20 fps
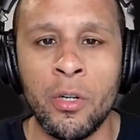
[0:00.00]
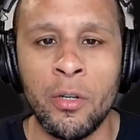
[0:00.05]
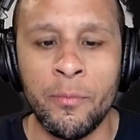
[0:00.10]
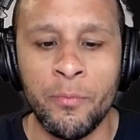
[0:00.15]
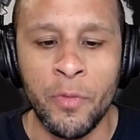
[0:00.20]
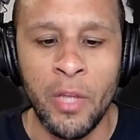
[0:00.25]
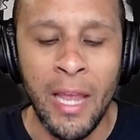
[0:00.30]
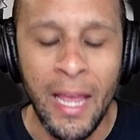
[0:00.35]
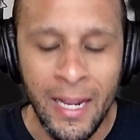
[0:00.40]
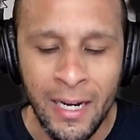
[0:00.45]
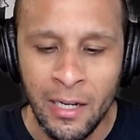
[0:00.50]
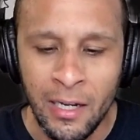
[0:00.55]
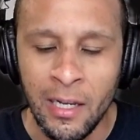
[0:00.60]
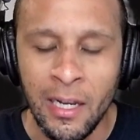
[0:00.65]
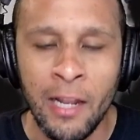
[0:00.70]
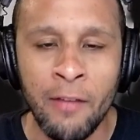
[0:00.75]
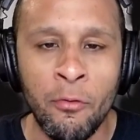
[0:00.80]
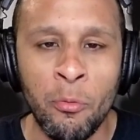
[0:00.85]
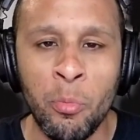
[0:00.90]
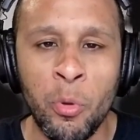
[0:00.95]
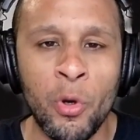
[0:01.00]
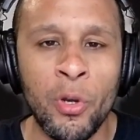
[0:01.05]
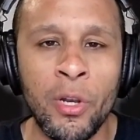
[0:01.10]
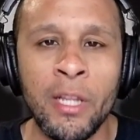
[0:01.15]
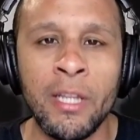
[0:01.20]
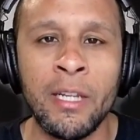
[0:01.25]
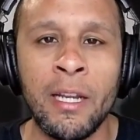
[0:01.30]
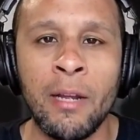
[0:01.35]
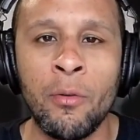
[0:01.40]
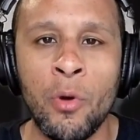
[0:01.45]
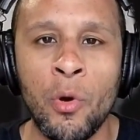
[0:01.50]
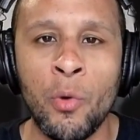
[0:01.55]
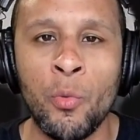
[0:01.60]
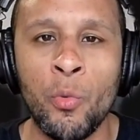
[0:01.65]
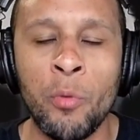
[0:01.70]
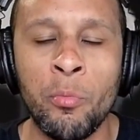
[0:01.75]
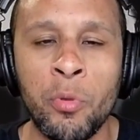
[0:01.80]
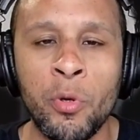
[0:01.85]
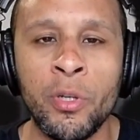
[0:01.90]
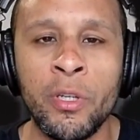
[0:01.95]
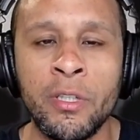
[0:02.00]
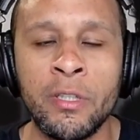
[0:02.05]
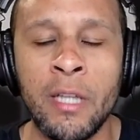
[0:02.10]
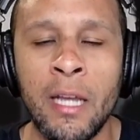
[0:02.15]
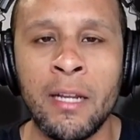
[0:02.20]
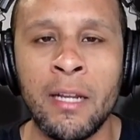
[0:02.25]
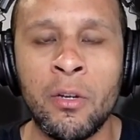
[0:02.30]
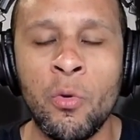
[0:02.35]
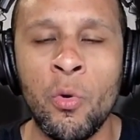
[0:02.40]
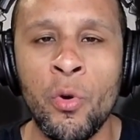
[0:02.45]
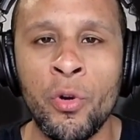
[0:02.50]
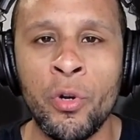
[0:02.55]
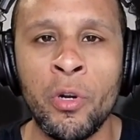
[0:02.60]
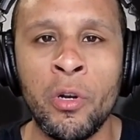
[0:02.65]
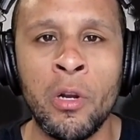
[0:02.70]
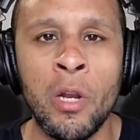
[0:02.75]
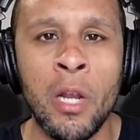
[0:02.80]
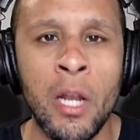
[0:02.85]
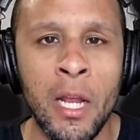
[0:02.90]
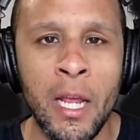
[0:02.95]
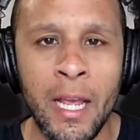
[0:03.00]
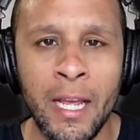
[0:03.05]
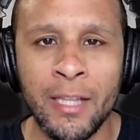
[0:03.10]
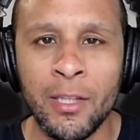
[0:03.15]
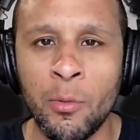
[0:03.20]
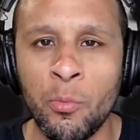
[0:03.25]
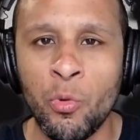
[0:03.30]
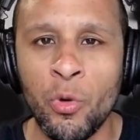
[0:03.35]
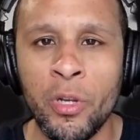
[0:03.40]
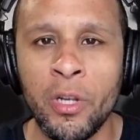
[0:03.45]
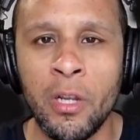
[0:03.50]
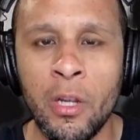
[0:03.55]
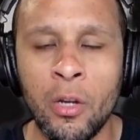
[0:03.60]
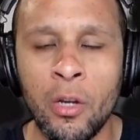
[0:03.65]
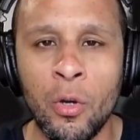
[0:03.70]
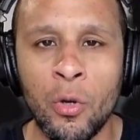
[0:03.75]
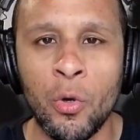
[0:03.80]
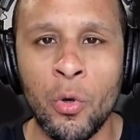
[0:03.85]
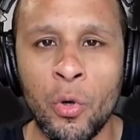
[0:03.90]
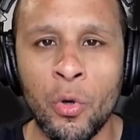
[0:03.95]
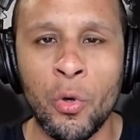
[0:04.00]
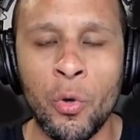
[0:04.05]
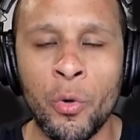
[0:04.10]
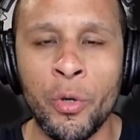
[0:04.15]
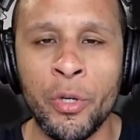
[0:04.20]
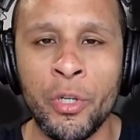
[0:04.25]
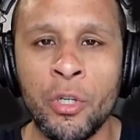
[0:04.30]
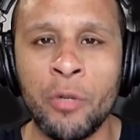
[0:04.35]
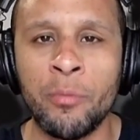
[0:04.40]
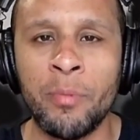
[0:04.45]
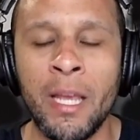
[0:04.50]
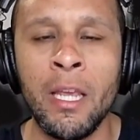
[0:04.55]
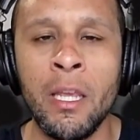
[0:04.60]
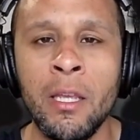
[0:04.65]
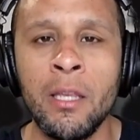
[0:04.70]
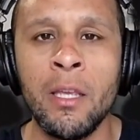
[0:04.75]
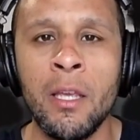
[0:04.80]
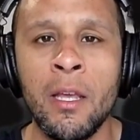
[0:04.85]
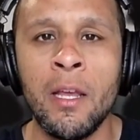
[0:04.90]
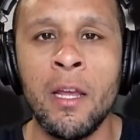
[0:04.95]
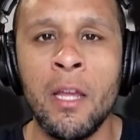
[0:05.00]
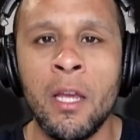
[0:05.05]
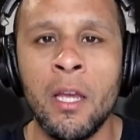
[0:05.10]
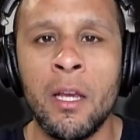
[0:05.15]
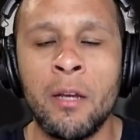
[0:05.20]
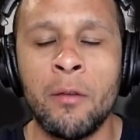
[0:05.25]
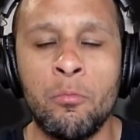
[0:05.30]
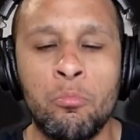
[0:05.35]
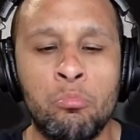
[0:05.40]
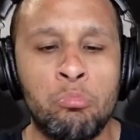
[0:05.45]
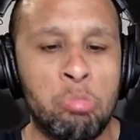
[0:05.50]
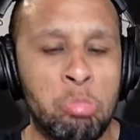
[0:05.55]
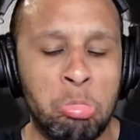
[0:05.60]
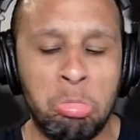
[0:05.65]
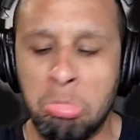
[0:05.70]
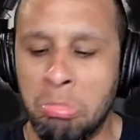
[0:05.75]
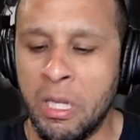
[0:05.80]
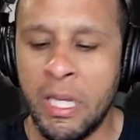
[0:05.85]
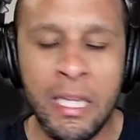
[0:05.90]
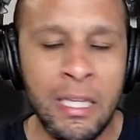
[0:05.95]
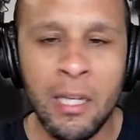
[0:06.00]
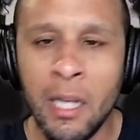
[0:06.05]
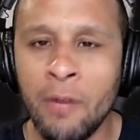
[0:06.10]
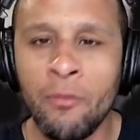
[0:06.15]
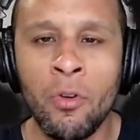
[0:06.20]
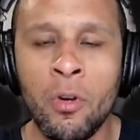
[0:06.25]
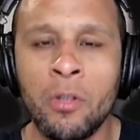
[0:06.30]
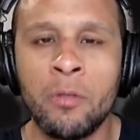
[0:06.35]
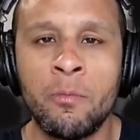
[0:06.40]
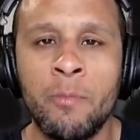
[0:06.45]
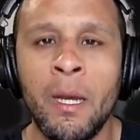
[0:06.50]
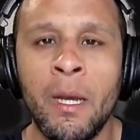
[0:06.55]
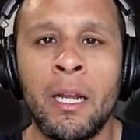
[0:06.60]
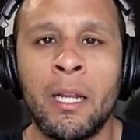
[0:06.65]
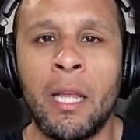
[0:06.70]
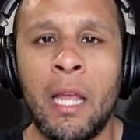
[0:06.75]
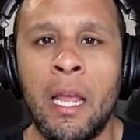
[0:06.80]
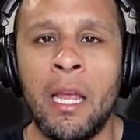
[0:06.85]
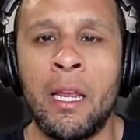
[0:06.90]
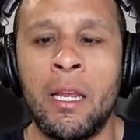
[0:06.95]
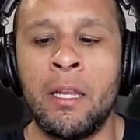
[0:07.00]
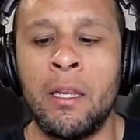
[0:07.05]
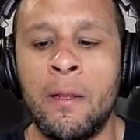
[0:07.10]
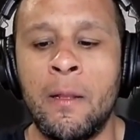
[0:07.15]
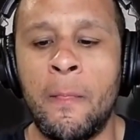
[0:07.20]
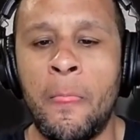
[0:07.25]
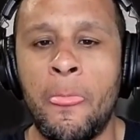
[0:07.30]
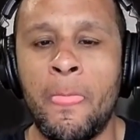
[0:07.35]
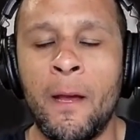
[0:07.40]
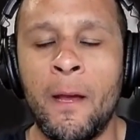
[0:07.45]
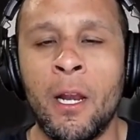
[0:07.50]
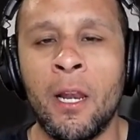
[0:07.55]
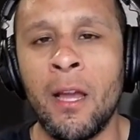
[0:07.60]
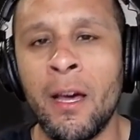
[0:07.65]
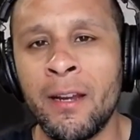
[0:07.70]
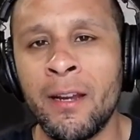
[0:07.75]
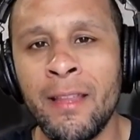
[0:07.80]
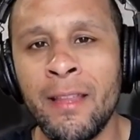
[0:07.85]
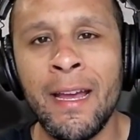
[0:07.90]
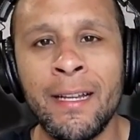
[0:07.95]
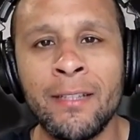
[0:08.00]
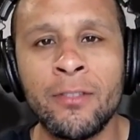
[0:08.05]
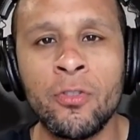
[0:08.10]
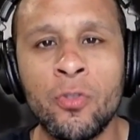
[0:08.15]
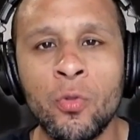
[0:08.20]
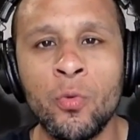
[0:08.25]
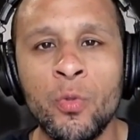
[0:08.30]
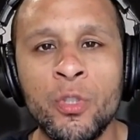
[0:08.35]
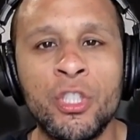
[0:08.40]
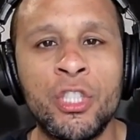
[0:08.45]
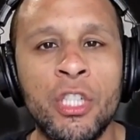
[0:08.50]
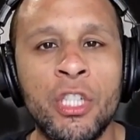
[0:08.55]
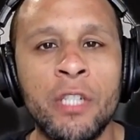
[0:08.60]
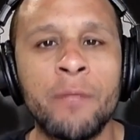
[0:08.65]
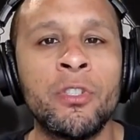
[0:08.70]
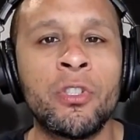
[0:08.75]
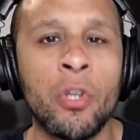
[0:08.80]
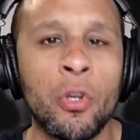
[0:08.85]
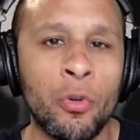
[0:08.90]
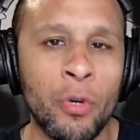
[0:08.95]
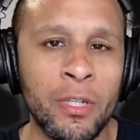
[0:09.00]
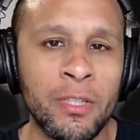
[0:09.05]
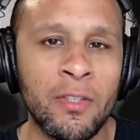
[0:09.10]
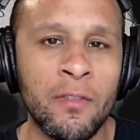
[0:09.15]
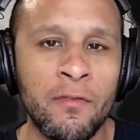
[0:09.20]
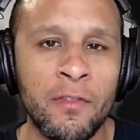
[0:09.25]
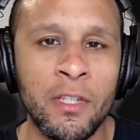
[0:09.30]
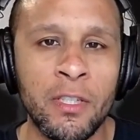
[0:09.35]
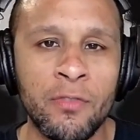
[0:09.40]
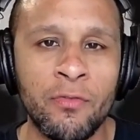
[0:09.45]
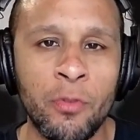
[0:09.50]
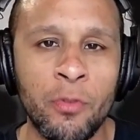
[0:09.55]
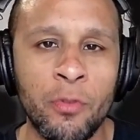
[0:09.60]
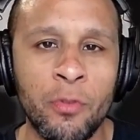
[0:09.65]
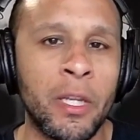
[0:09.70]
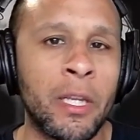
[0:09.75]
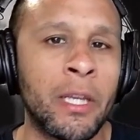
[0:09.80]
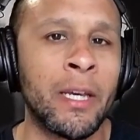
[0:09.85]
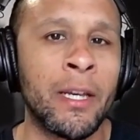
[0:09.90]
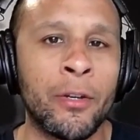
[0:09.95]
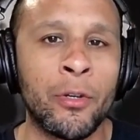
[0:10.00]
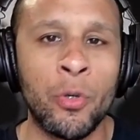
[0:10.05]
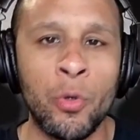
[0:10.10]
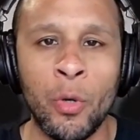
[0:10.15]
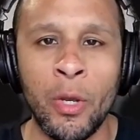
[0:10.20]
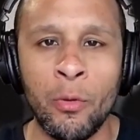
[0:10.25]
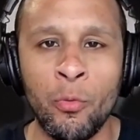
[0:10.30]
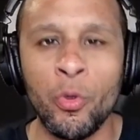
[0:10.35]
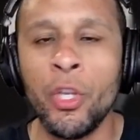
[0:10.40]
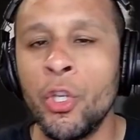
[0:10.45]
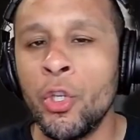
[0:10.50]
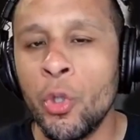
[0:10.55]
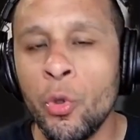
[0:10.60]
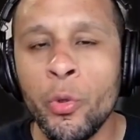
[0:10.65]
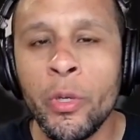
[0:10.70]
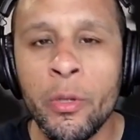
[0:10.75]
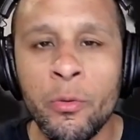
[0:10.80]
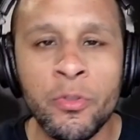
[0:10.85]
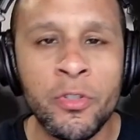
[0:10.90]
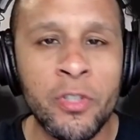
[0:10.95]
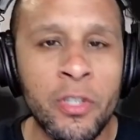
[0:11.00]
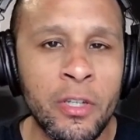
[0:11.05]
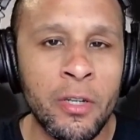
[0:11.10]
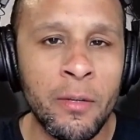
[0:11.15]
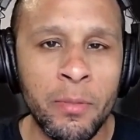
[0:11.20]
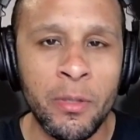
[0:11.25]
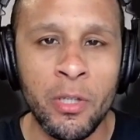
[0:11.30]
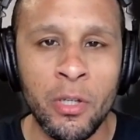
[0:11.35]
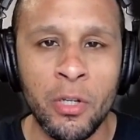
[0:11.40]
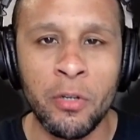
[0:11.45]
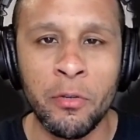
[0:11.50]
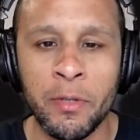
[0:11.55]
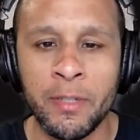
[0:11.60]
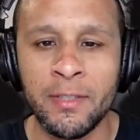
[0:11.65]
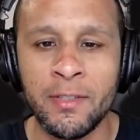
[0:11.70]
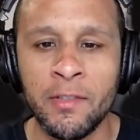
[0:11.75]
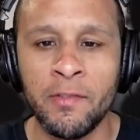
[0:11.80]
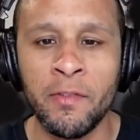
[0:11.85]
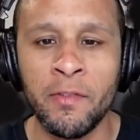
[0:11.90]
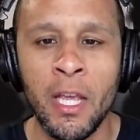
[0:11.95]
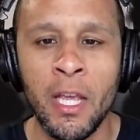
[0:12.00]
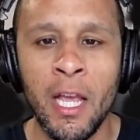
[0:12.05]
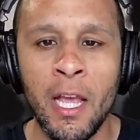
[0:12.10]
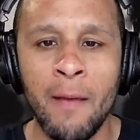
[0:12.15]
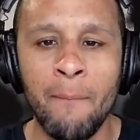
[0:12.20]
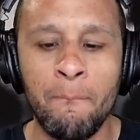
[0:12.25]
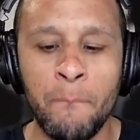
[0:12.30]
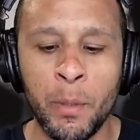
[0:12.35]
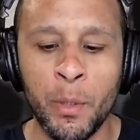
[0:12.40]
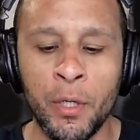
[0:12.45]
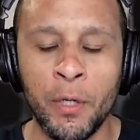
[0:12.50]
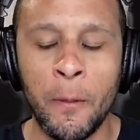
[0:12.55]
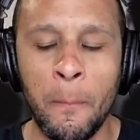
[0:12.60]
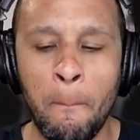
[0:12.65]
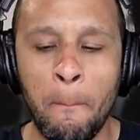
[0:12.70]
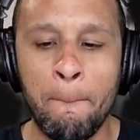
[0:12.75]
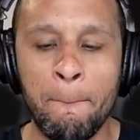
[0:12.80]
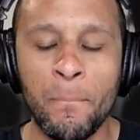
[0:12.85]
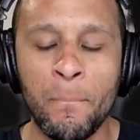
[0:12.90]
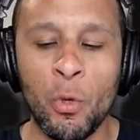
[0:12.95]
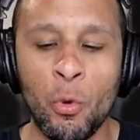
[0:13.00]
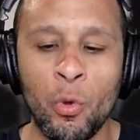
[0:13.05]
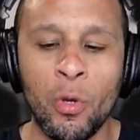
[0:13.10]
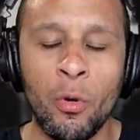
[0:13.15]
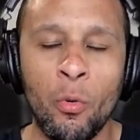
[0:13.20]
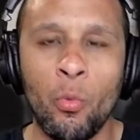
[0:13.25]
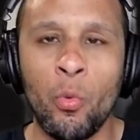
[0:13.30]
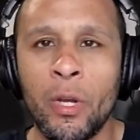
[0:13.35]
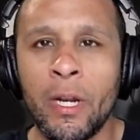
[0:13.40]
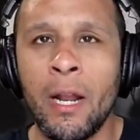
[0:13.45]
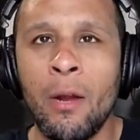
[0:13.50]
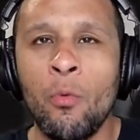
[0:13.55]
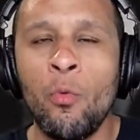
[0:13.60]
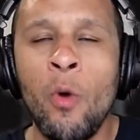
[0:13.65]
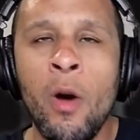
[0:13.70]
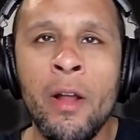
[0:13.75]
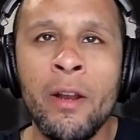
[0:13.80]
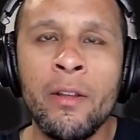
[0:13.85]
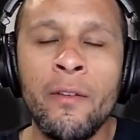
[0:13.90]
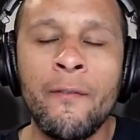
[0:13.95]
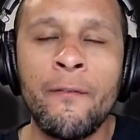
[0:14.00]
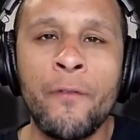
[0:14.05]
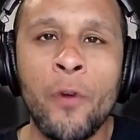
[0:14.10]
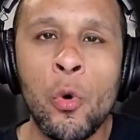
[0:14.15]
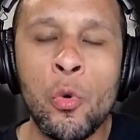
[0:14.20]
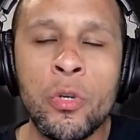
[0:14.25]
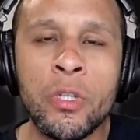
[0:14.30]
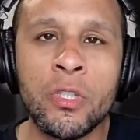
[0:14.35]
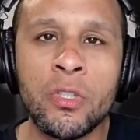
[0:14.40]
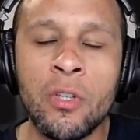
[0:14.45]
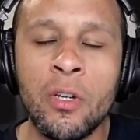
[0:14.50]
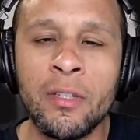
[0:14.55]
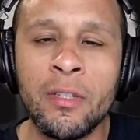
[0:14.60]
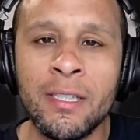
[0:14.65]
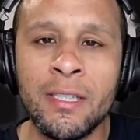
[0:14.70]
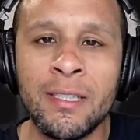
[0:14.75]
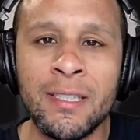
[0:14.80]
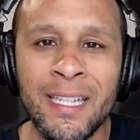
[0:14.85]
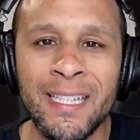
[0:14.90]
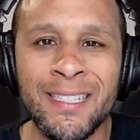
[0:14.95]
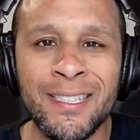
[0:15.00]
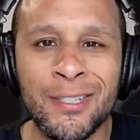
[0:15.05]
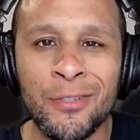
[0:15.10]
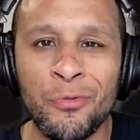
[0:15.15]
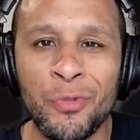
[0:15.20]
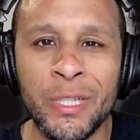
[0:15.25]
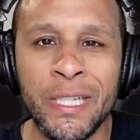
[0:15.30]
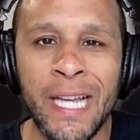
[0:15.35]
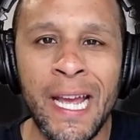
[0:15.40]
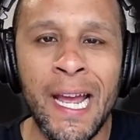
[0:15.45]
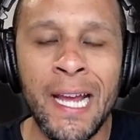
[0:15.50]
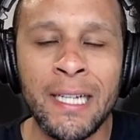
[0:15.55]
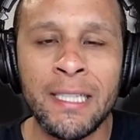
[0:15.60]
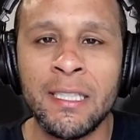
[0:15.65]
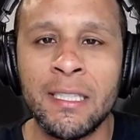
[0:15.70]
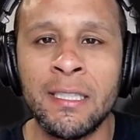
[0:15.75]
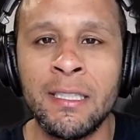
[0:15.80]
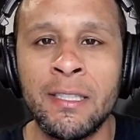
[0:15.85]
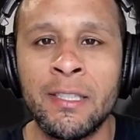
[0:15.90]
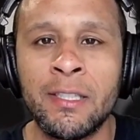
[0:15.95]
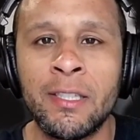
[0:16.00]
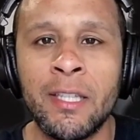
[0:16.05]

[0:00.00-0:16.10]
had an 11-point lead at one point in that quarter, end up going up 8. Heat never looked back, and a lot of that had to do with Jimmy's aggressiveness from the get-go, and we knew he was going to be aggressive. But what I want to focus on this instant reaction is